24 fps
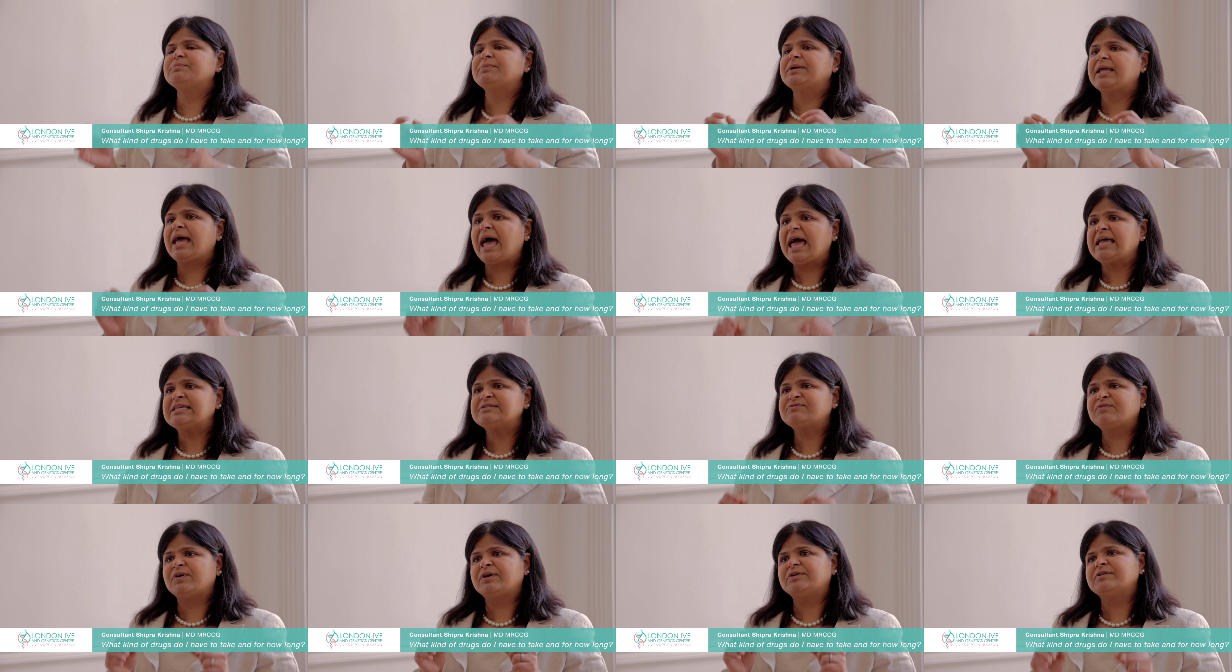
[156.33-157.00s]
But
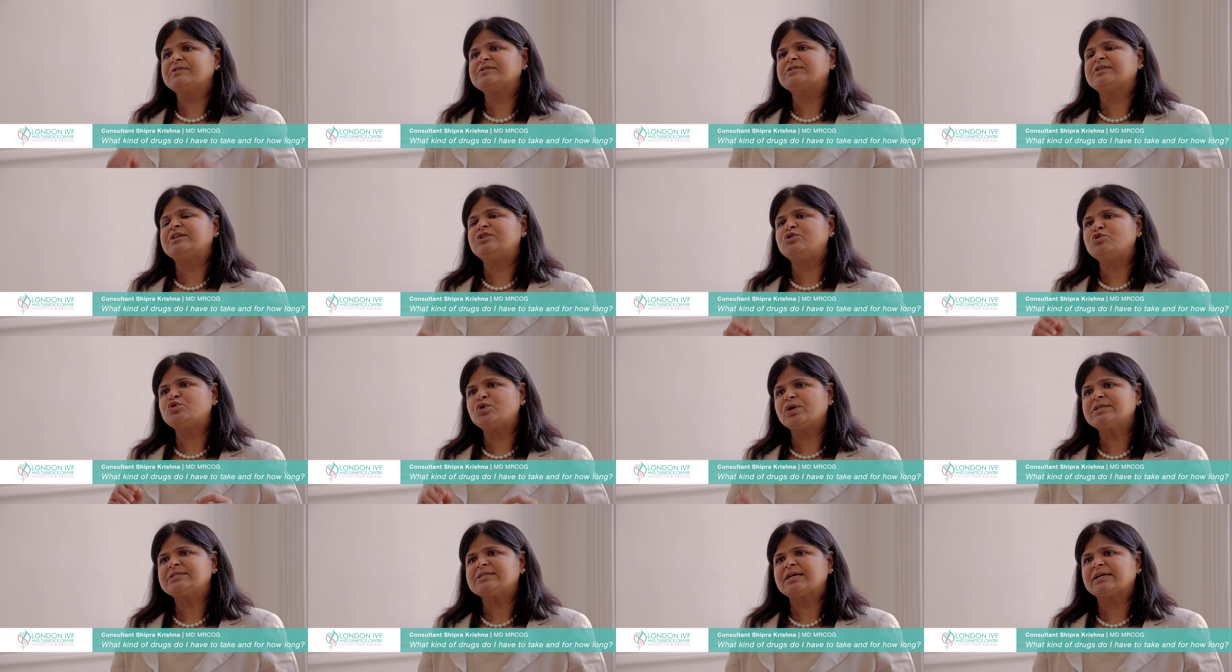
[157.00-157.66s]
as far as the
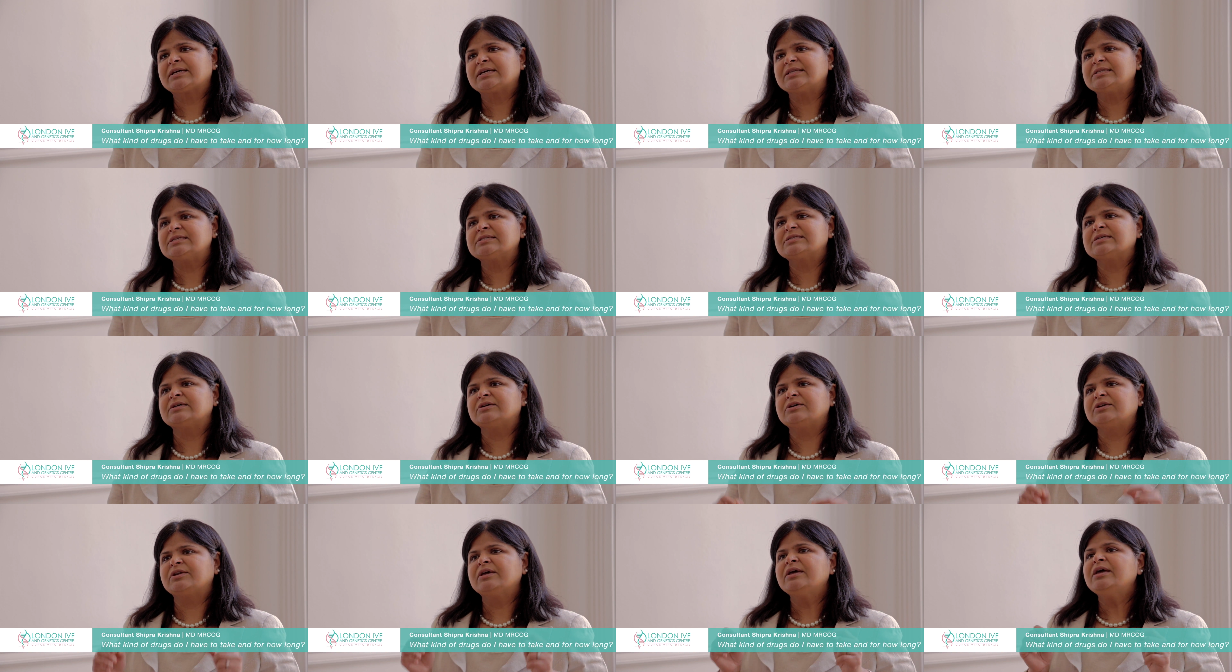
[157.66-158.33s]
drugs are
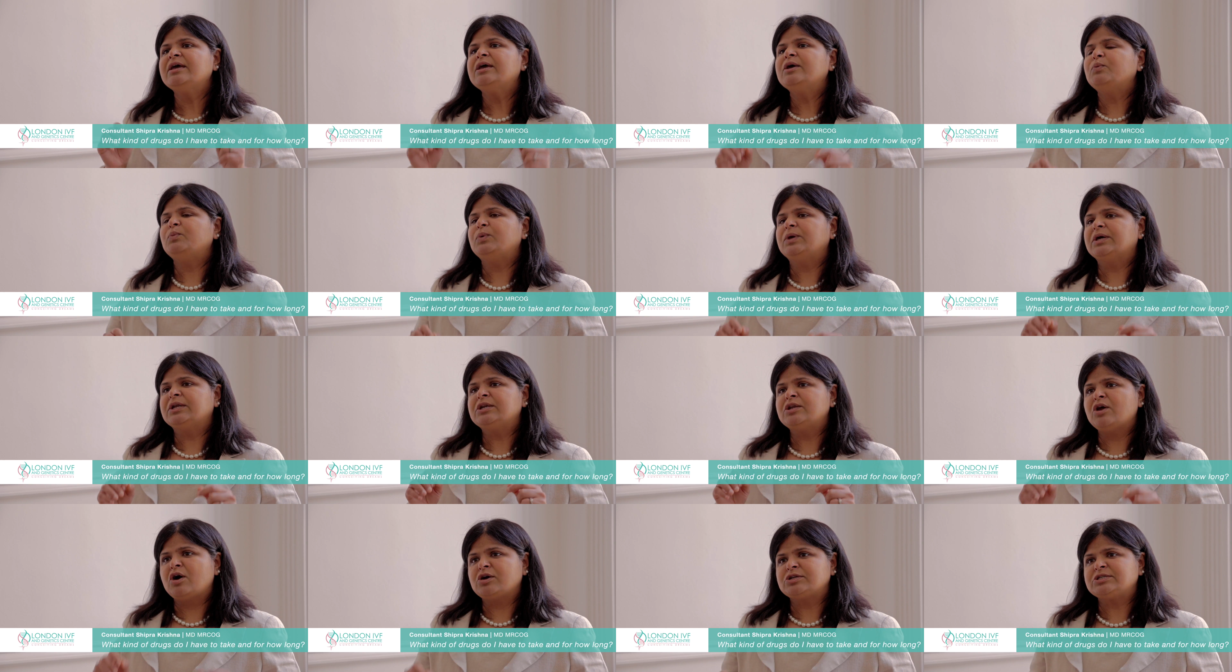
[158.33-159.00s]
concerned,
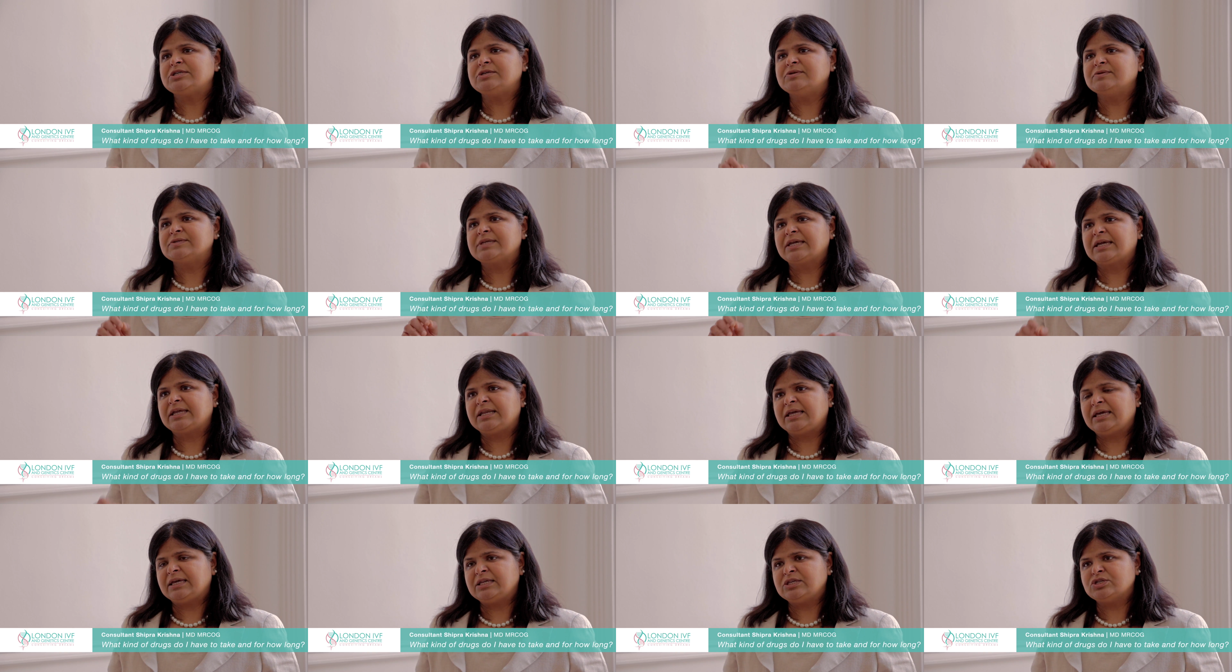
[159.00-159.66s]
we are not using
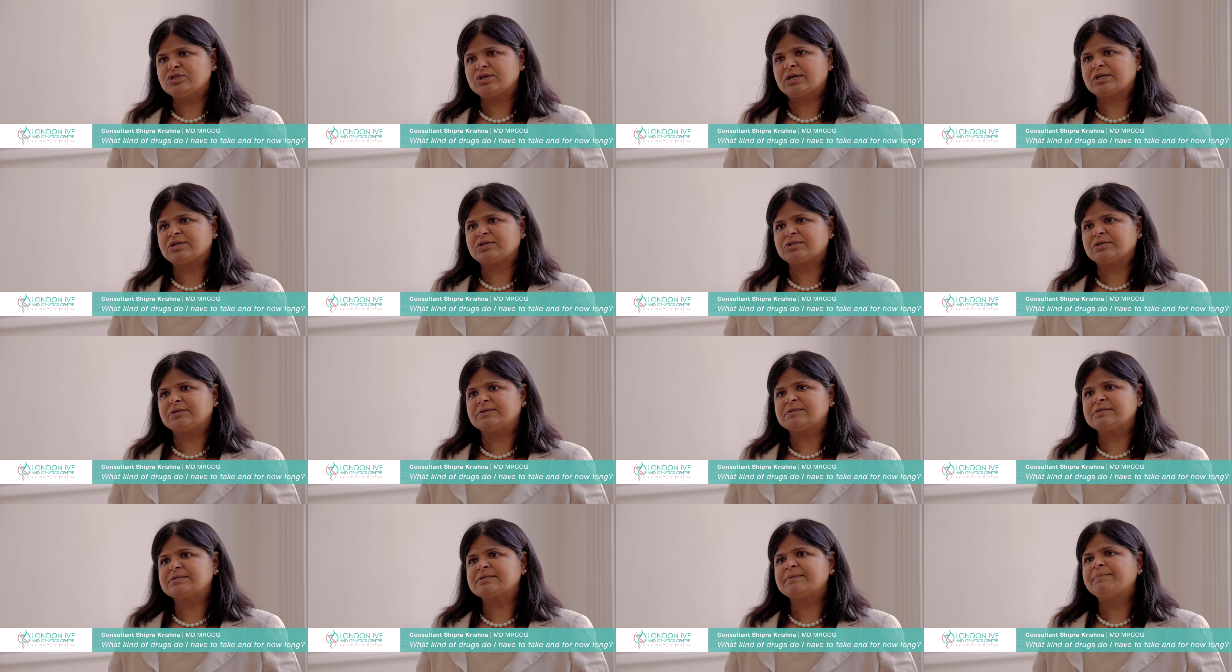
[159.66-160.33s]
any
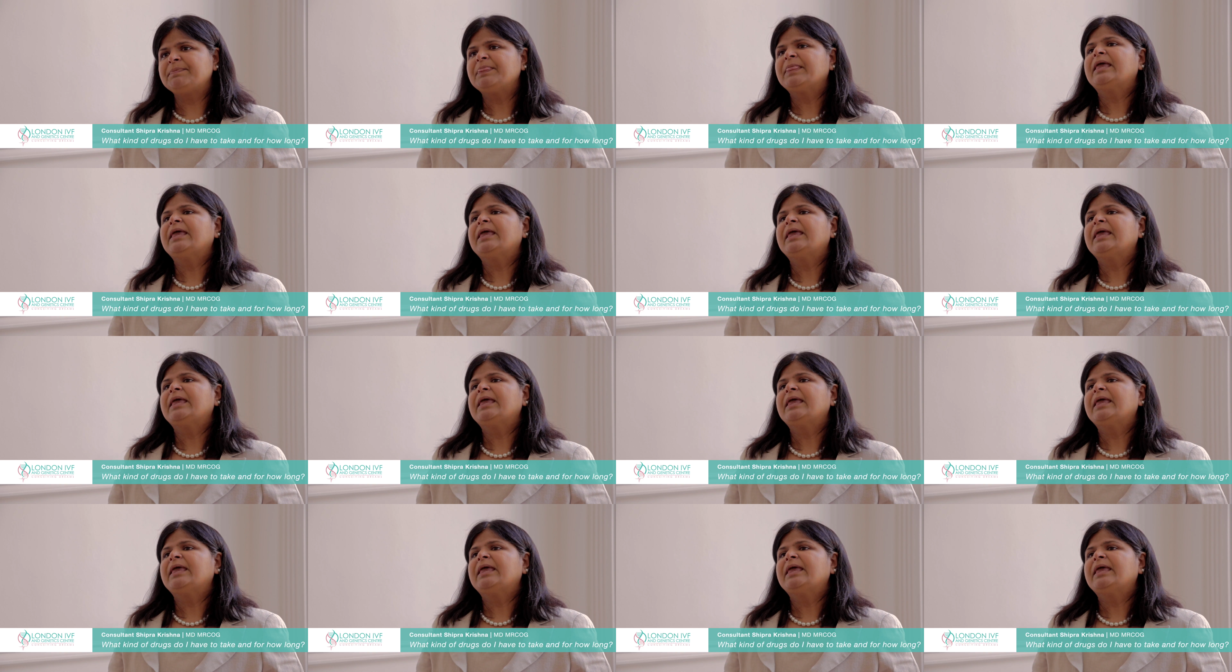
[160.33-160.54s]
injections.